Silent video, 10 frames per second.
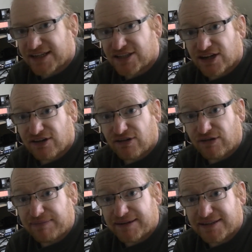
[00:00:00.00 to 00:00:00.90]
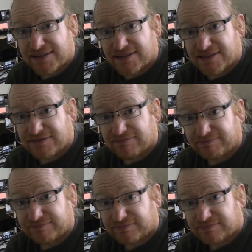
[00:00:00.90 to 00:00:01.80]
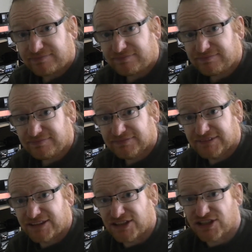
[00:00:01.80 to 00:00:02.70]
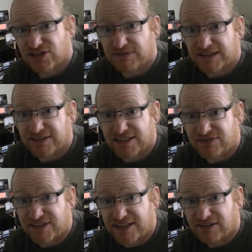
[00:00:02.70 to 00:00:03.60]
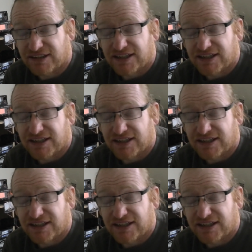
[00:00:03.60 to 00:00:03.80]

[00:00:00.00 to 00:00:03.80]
So repeaters, which is the subject of this video,